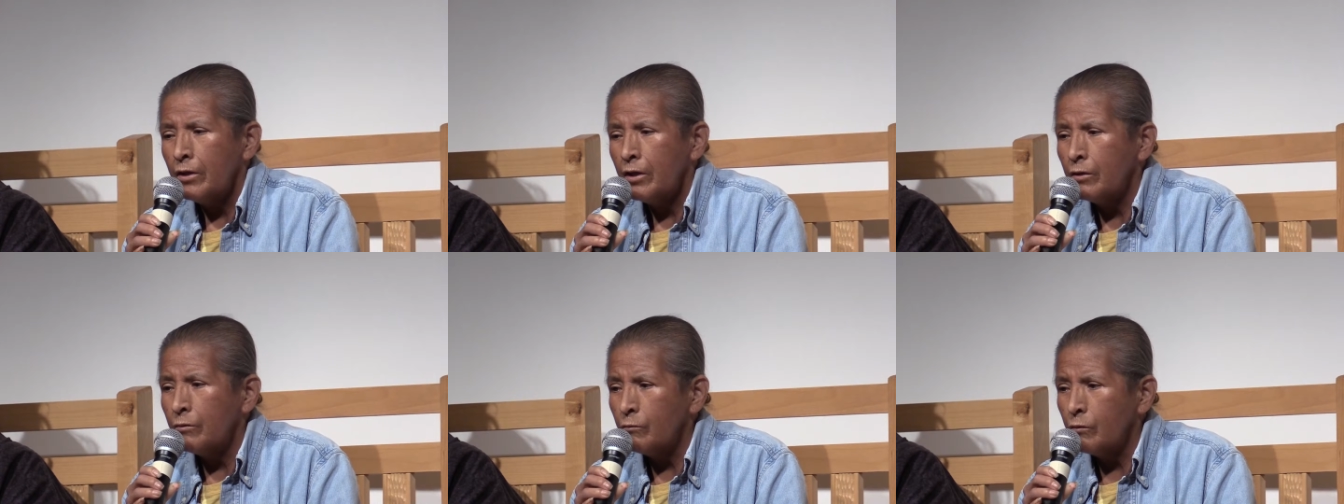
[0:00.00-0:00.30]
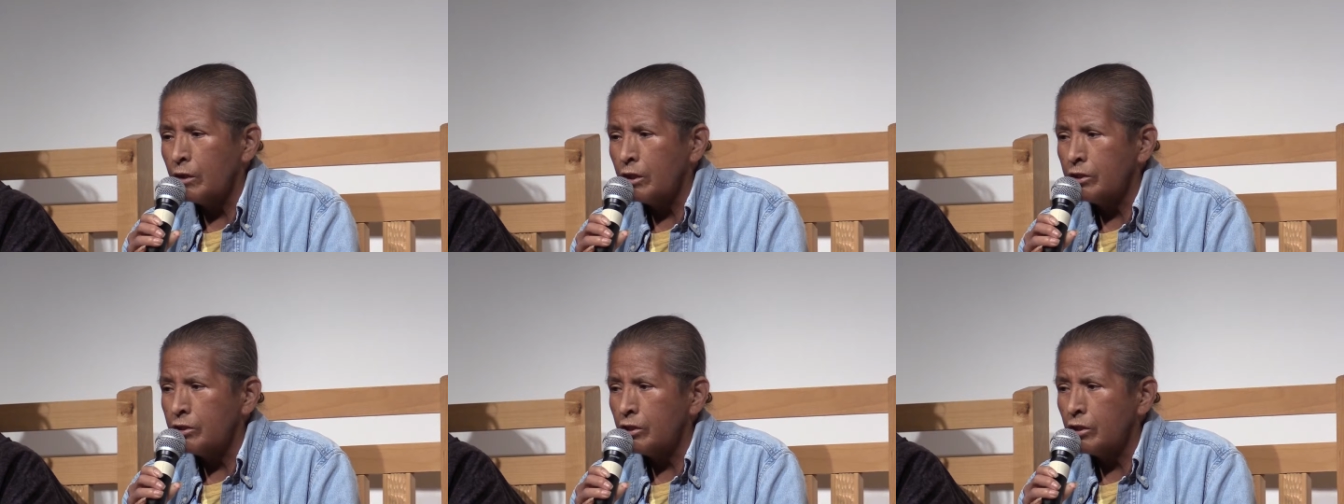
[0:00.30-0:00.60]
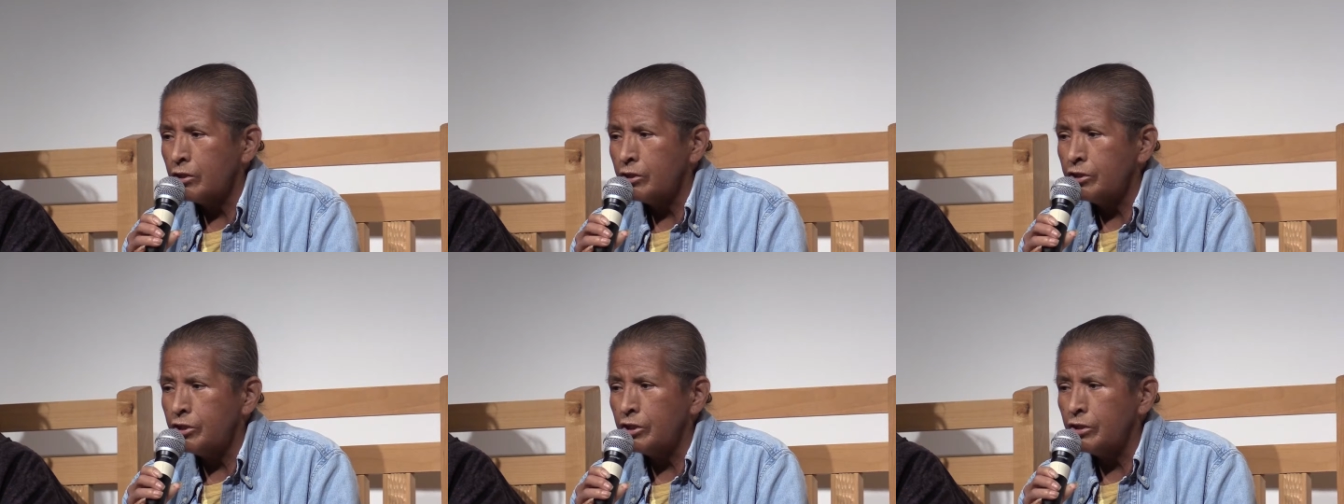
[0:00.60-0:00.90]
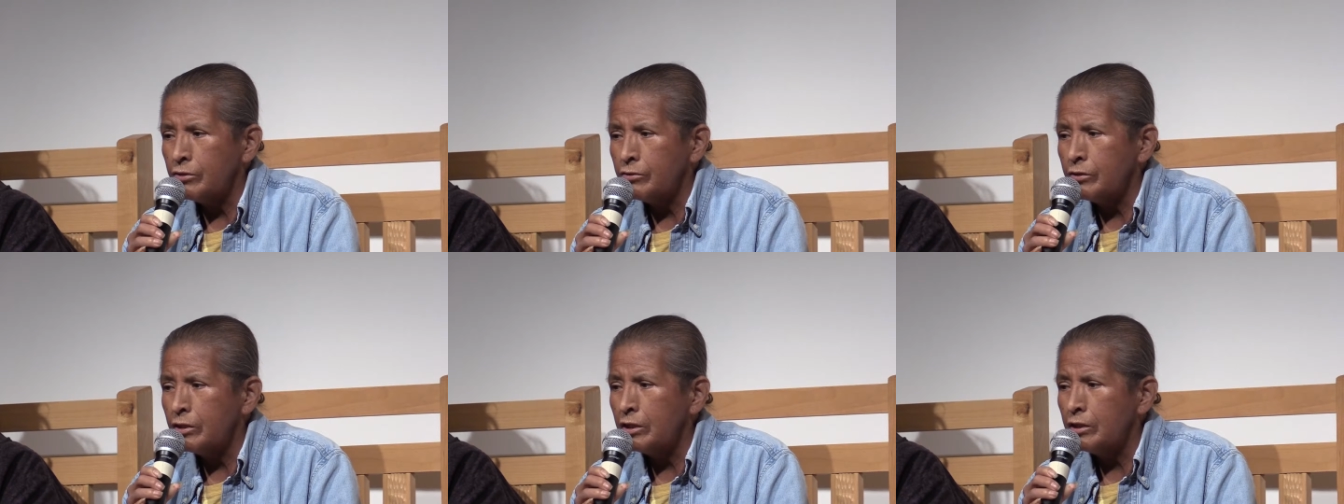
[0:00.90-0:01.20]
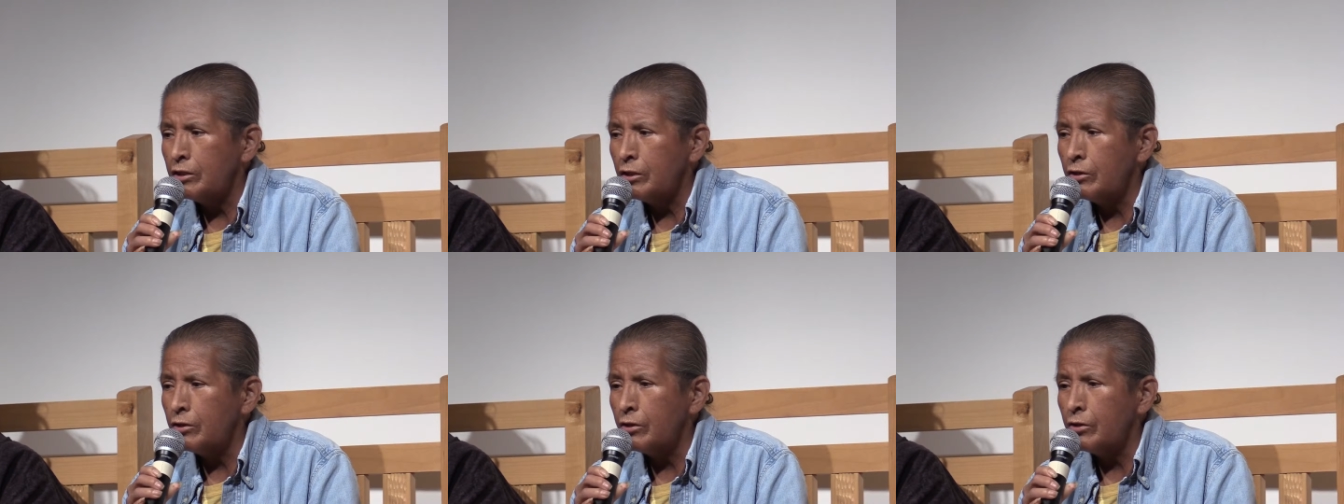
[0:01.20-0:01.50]
in which our
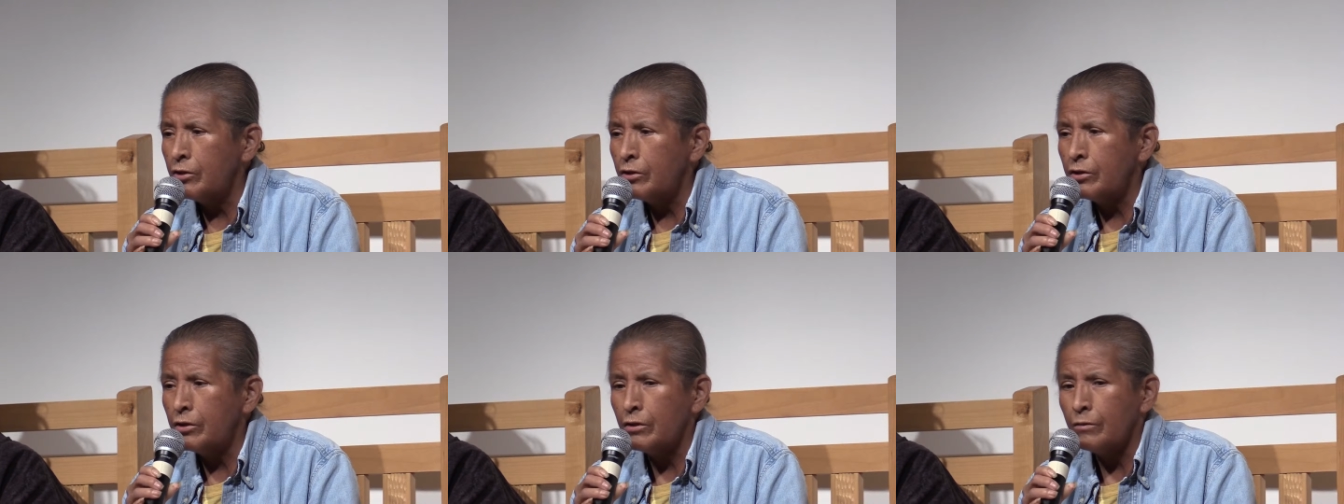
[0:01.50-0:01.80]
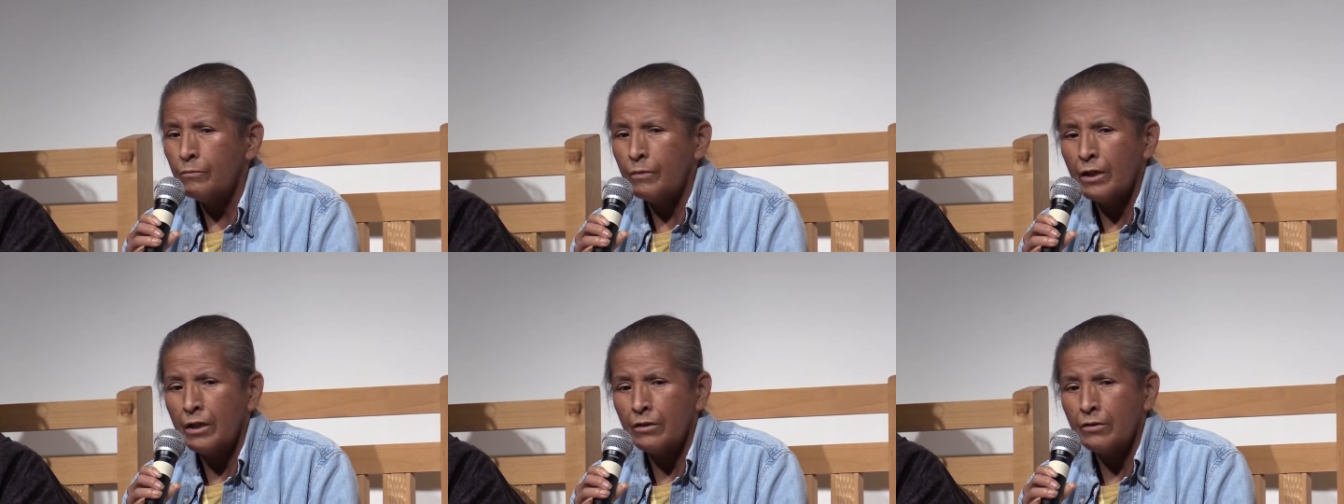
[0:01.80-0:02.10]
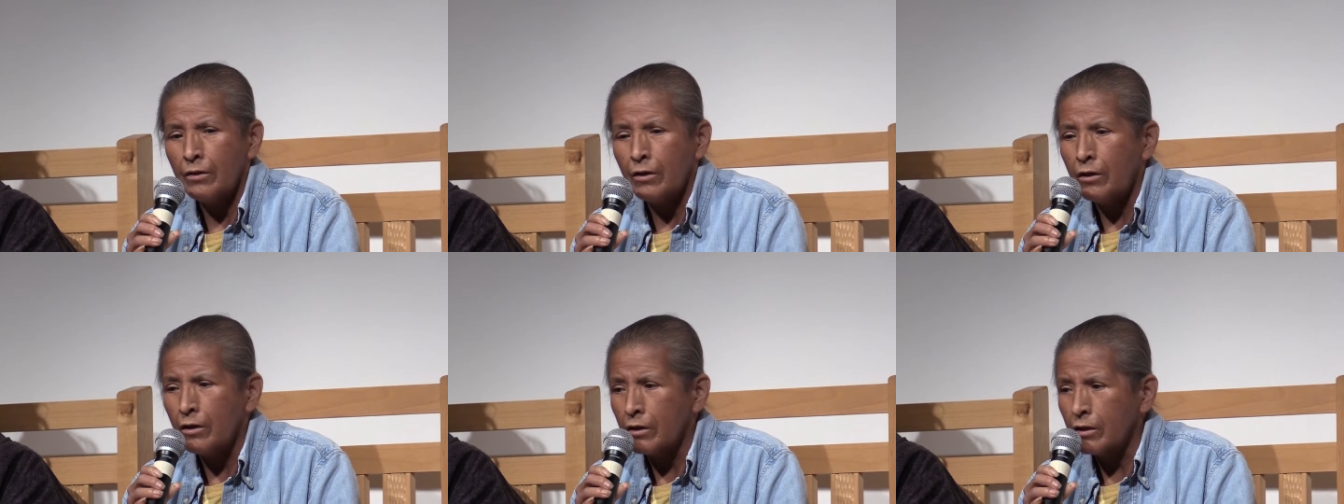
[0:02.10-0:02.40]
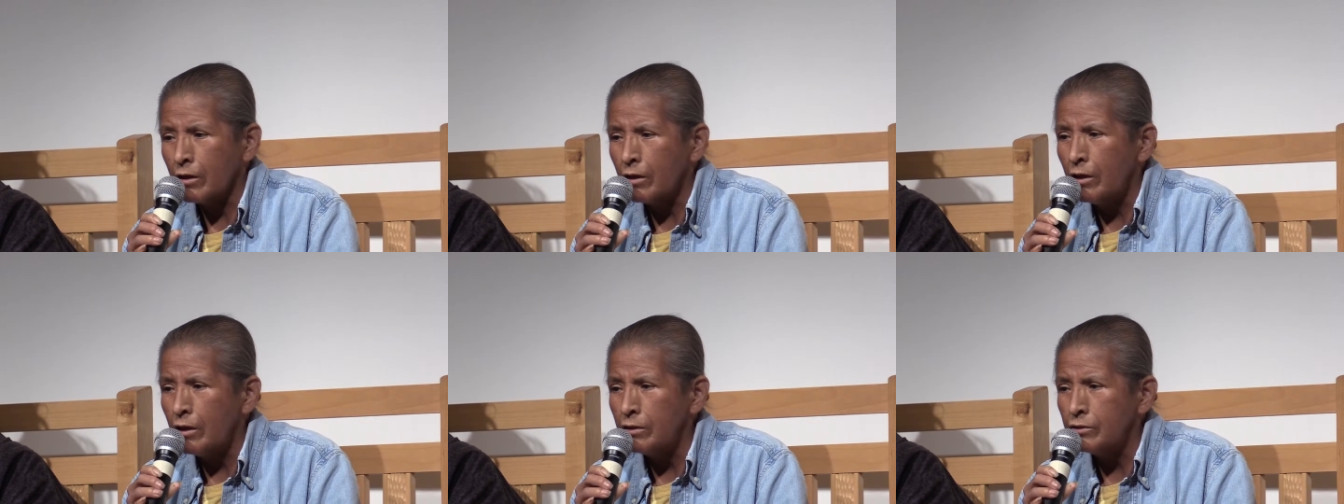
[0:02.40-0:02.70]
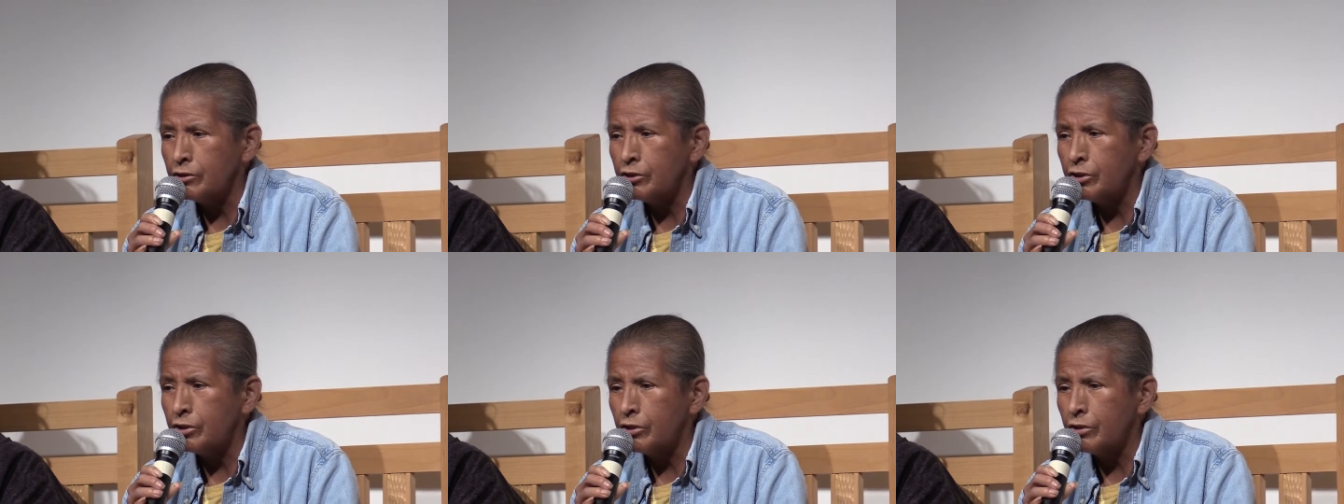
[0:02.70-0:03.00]
children learn about our
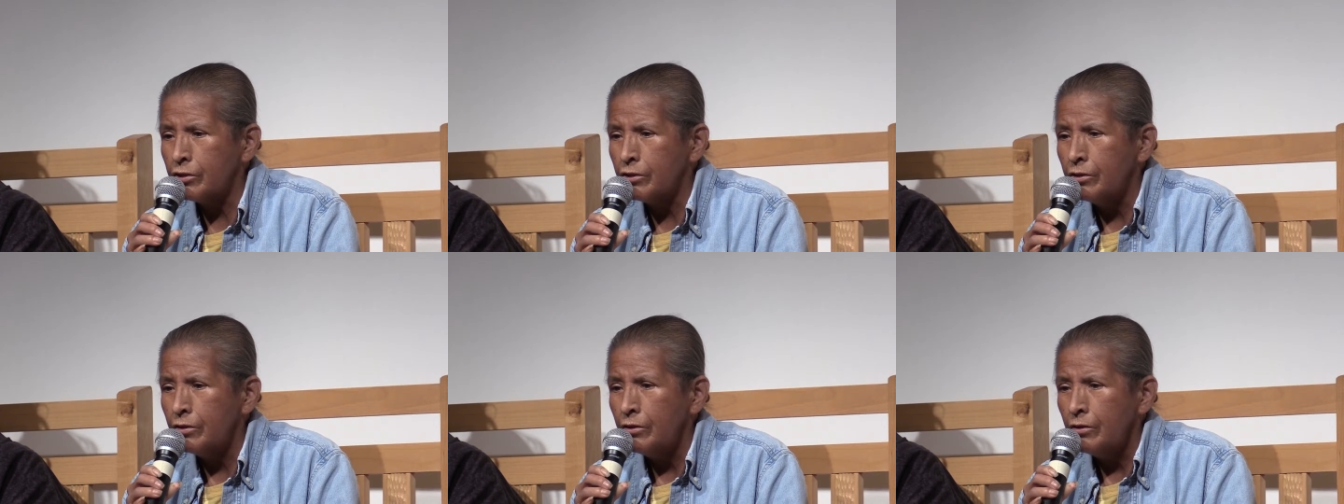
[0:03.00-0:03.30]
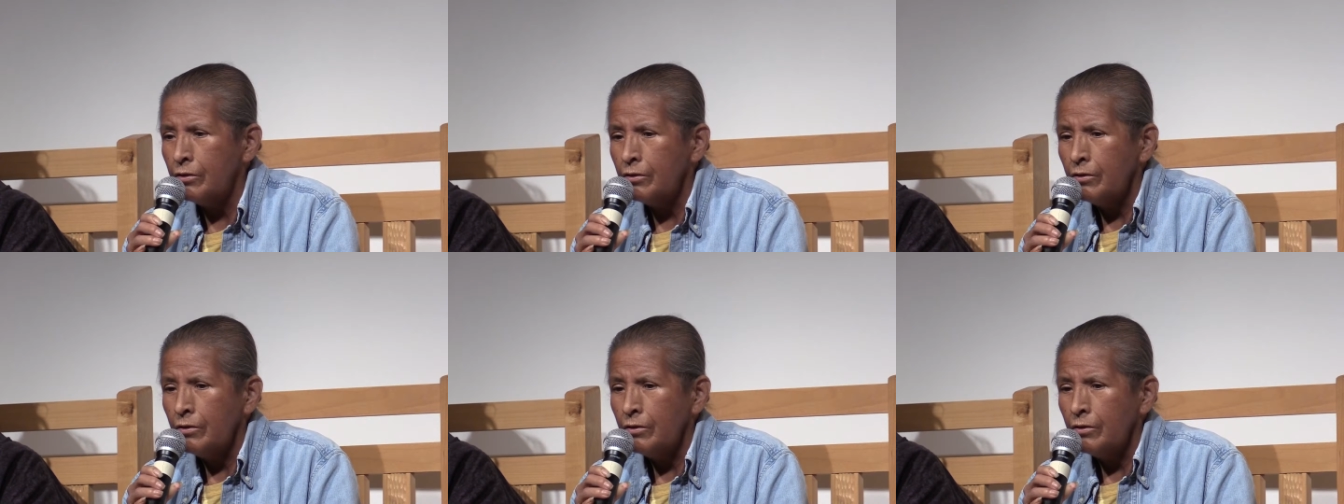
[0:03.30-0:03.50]
culture